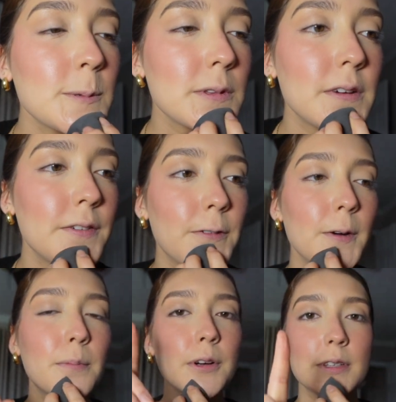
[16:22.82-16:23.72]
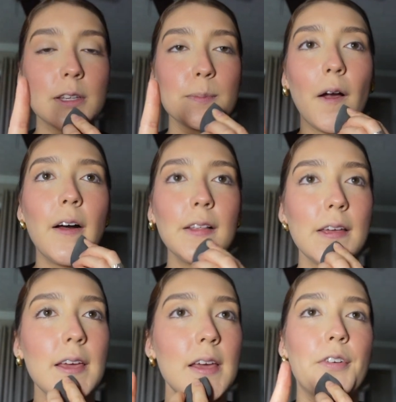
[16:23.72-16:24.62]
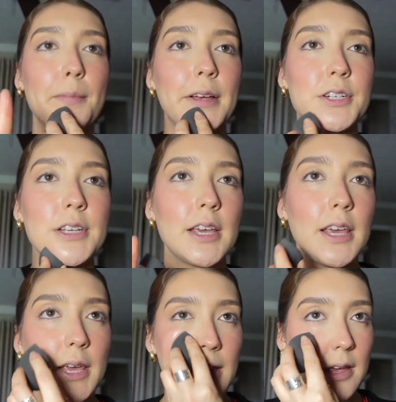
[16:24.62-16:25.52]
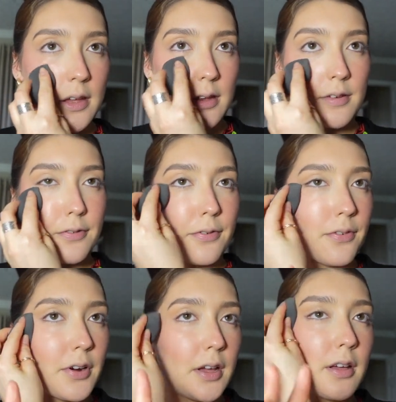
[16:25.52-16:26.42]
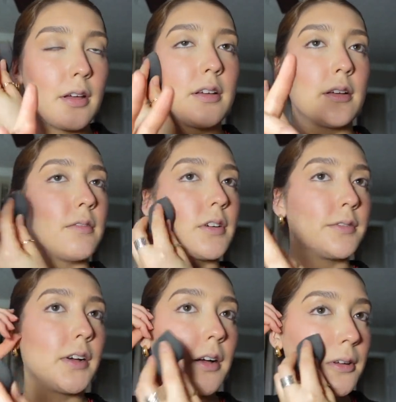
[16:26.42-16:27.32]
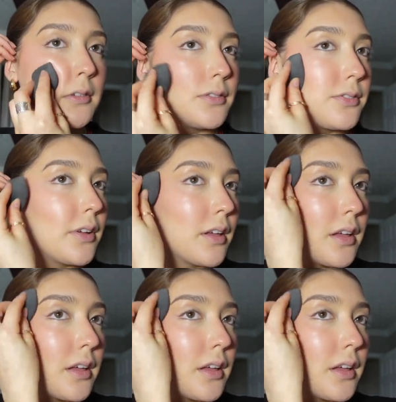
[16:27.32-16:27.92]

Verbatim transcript: some stuff from Princess Polly, from Meshki, and from Revolve.